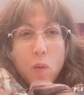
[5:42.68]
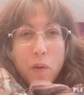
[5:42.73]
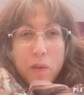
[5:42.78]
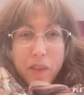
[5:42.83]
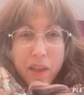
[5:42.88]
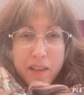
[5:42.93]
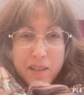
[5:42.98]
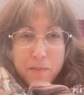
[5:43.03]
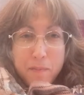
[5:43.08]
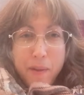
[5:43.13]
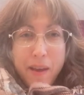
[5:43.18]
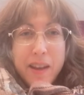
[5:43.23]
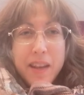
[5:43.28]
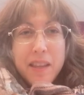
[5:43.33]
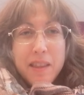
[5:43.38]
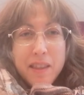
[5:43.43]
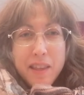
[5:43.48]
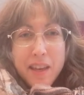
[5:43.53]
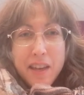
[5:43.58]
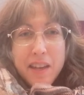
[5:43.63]
with as
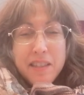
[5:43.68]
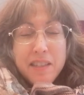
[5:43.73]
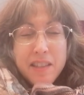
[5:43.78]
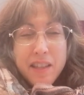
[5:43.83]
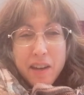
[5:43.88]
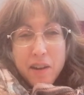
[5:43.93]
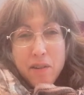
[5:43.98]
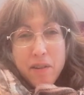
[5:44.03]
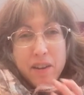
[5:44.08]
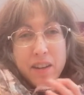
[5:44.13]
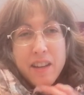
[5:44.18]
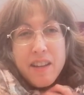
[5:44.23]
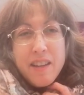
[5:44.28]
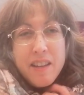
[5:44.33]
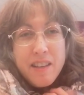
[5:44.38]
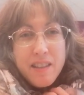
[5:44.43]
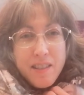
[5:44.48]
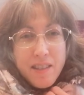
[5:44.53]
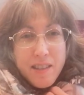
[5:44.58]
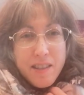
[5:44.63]
many things there
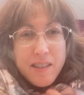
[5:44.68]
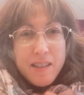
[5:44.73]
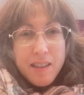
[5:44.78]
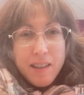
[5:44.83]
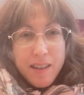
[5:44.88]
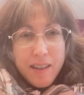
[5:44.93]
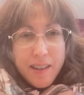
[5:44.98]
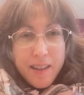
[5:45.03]
is